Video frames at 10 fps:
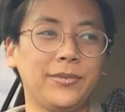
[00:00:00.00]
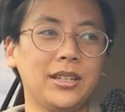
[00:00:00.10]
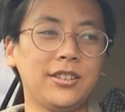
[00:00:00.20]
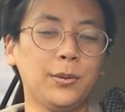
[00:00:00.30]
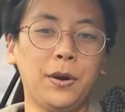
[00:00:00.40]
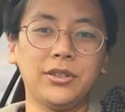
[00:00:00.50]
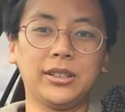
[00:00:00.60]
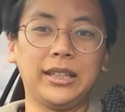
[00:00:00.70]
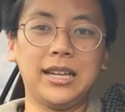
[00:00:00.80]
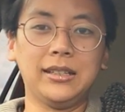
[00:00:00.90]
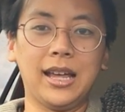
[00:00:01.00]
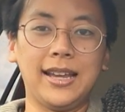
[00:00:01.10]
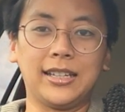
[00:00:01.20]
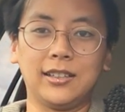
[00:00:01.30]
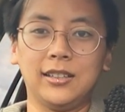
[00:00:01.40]
supposedly
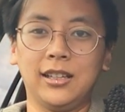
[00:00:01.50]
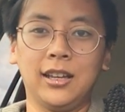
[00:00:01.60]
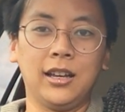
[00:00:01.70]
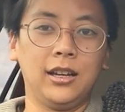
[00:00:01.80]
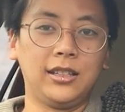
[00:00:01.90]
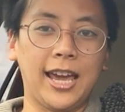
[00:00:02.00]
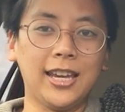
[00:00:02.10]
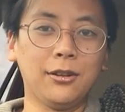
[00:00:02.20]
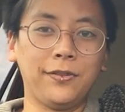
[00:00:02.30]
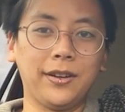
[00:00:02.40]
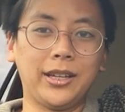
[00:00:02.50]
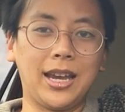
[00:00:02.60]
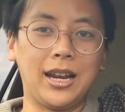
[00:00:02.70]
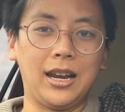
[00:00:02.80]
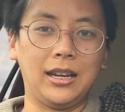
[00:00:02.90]
like gang
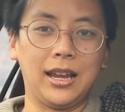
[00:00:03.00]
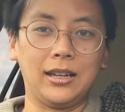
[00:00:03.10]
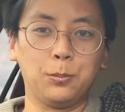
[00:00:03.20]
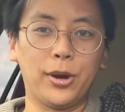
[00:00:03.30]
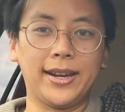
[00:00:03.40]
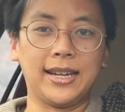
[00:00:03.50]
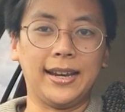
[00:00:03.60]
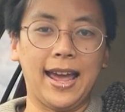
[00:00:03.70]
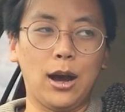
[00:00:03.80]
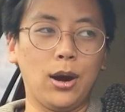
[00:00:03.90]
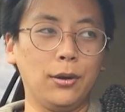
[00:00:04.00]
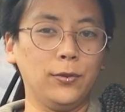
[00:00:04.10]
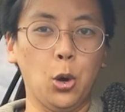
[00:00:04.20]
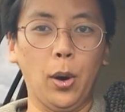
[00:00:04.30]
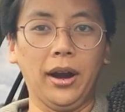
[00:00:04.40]
affiliated and pregnant now out of
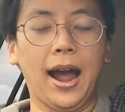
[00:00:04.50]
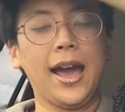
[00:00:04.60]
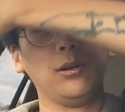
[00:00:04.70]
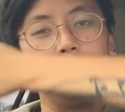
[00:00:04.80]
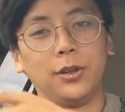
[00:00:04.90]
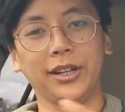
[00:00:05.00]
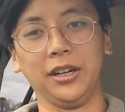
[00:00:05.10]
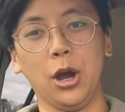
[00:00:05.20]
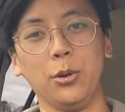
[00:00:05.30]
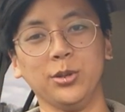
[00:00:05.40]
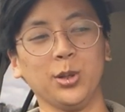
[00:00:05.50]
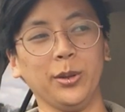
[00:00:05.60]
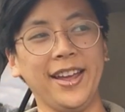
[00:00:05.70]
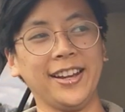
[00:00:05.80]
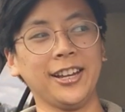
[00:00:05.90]
nowhere. I don't fucking know. So
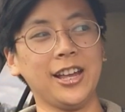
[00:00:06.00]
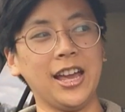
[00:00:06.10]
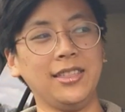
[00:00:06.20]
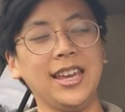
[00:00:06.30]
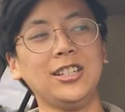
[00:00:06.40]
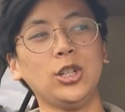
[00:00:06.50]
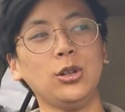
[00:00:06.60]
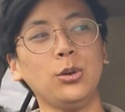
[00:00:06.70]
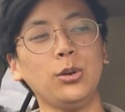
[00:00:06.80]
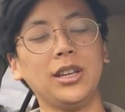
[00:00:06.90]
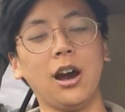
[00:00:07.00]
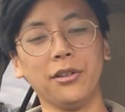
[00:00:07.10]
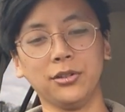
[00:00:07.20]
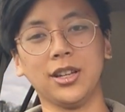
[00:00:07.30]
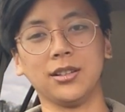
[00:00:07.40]
like the
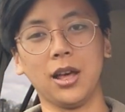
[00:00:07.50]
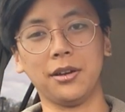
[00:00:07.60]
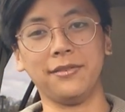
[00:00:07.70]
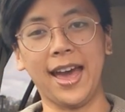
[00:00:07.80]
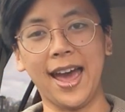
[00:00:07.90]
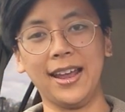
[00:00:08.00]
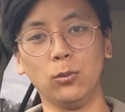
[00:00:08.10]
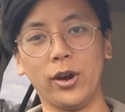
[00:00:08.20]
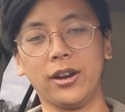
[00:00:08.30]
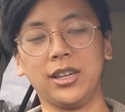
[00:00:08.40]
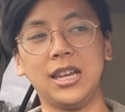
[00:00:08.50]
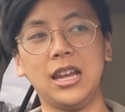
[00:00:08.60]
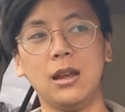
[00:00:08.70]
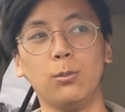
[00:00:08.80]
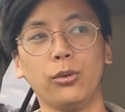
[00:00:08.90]
author does a lot of that where
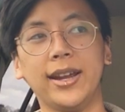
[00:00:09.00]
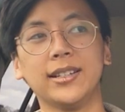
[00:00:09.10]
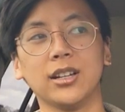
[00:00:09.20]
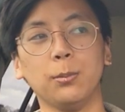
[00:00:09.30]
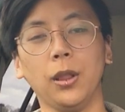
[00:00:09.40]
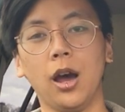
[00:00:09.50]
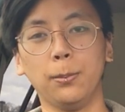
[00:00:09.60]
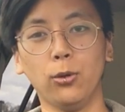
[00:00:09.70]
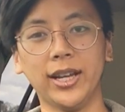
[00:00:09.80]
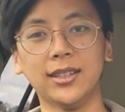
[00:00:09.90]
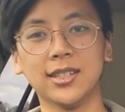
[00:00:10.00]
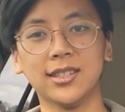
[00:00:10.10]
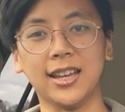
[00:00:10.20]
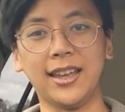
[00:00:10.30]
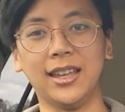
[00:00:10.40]
he brings up plot
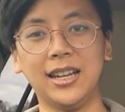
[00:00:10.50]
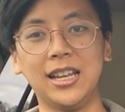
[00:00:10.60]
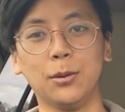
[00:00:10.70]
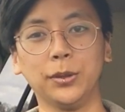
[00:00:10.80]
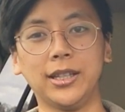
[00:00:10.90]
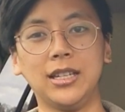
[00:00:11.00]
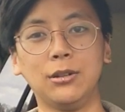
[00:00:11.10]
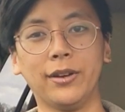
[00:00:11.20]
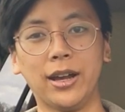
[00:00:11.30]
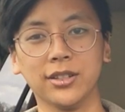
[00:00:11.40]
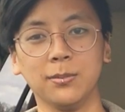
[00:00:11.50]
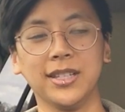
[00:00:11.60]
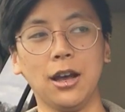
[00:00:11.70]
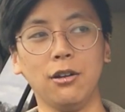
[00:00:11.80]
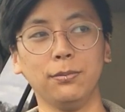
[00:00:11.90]
points and then he completely derails
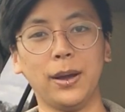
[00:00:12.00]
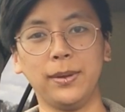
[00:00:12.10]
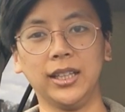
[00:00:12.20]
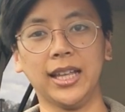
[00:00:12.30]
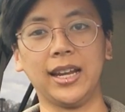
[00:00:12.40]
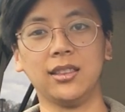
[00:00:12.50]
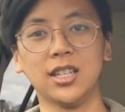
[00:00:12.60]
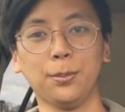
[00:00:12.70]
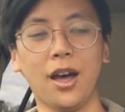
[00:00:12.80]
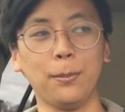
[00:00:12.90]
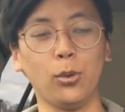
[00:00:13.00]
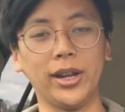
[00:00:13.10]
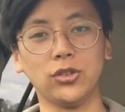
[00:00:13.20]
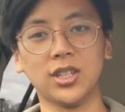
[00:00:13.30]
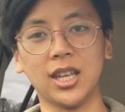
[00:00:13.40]
himself by being like, this plot
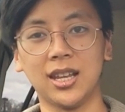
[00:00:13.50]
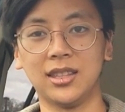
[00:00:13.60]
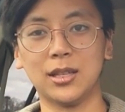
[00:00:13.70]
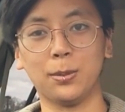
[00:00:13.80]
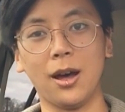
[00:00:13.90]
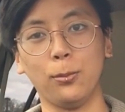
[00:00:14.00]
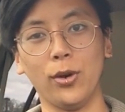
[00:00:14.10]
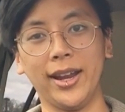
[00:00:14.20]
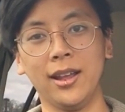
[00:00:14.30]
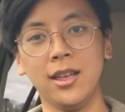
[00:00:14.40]
point, just kidding, this plot point,